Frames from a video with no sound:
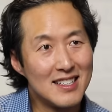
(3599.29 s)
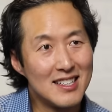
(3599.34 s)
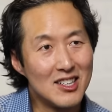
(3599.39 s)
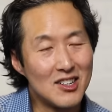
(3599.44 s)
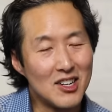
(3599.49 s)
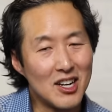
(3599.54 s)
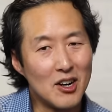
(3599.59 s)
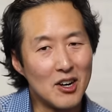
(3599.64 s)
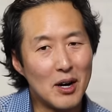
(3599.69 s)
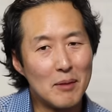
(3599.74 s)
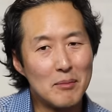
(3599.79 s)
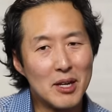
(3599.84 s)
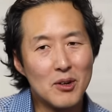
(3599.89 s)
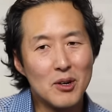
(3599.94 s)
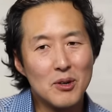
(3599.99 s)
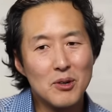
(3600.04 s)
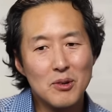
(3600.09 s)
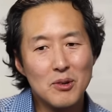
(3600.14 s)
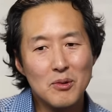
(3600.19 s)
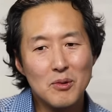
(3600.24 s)
You know, I mean,
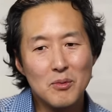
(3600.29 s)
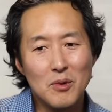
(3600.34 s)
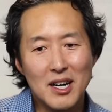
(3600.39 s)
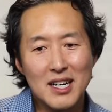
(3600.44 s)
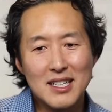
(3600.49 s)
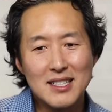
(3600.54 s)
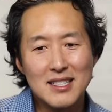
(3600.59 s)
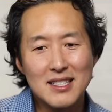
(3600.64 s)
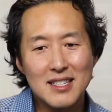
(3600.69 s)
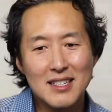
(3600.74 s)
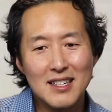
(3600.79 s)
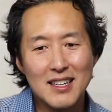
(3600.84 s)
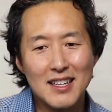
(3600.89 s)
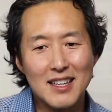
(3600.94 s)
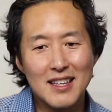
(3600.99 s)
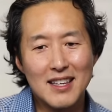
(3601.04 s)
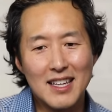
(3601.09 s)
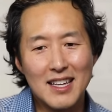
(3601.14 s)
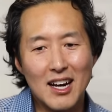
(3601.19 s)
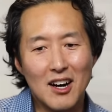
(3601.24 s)
who wants
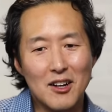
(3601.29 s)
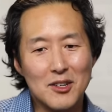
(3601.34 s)
the